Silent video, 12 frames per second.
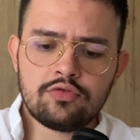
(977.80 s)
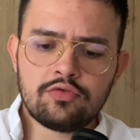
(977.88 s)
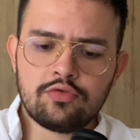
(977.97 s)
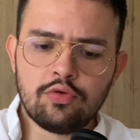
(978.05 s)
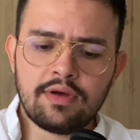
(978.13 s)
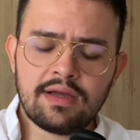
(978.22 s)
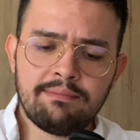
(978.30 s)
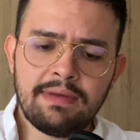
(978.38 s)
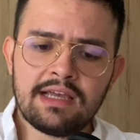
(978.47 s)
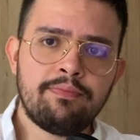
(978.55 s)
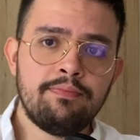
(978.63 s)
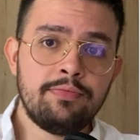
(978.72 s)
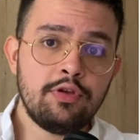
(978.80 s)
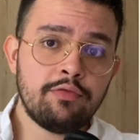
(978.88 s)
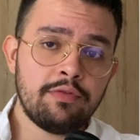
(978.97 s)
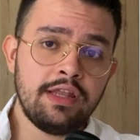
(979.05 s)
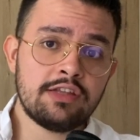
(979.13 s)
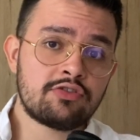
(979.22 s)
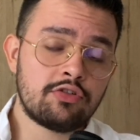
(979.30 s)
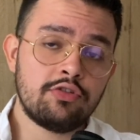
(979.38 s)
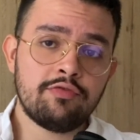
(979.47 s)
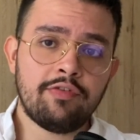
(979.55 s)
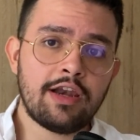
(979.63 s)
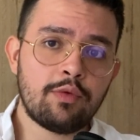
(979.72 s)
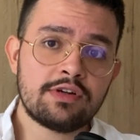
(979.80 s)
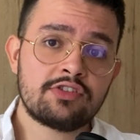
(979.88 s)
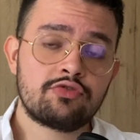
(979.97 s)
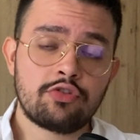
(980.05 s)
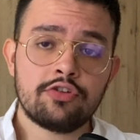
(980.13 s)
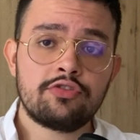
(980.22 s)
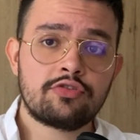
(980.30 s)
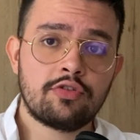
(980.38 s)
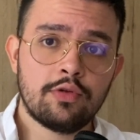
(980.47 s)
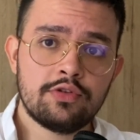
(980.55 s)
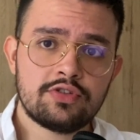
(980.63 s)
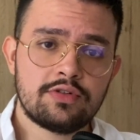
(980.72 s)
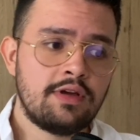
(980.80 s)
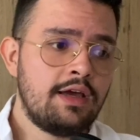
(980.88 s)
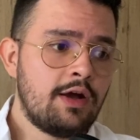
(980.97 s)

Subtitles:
to make new leads or new followers trust your solution.